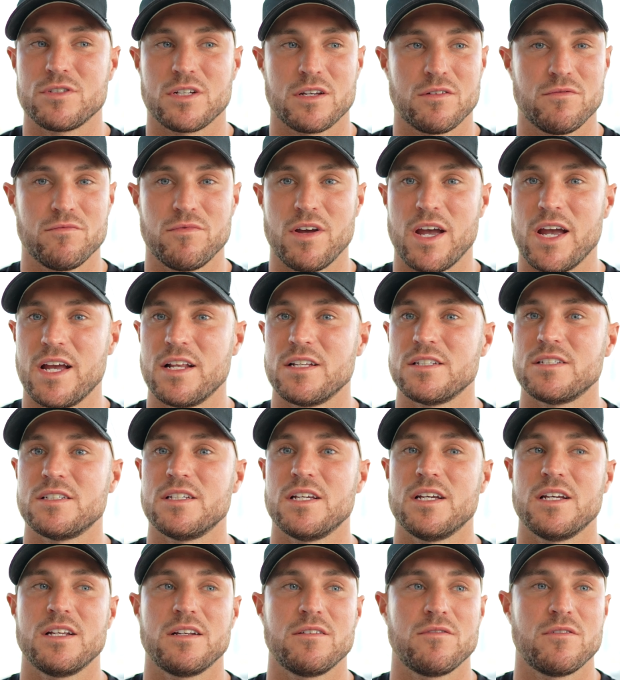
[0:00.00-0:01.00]

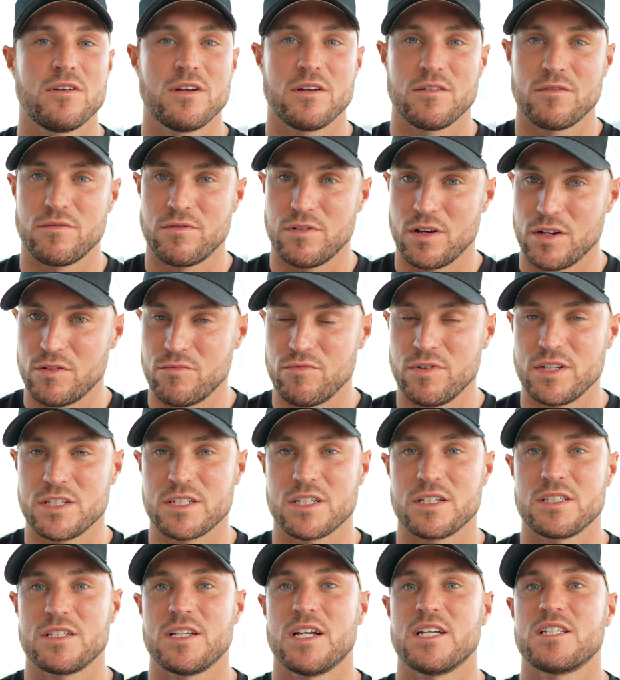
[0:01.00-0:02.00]
conveyancing, flood risk
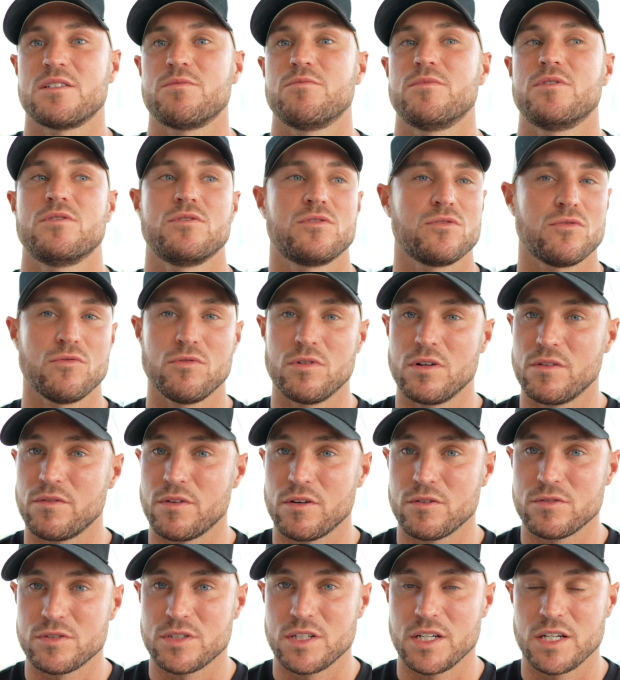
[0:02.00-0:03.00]
assessments, all of
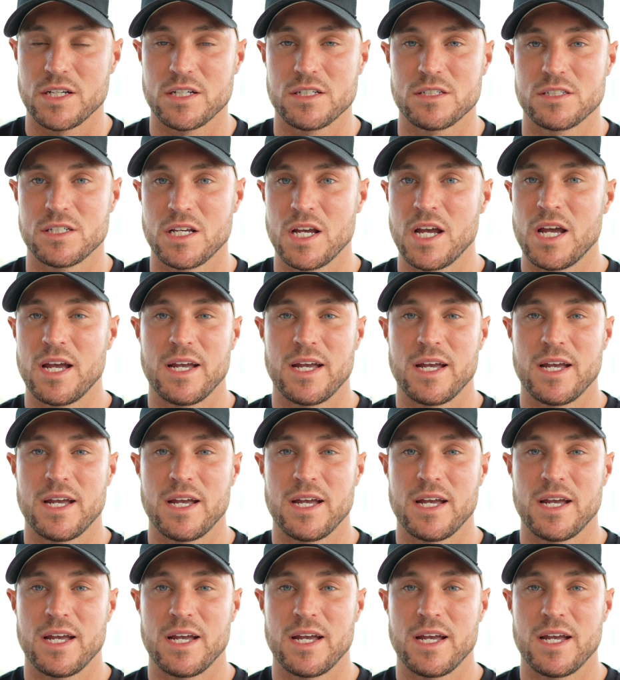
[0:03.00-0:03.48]
those things.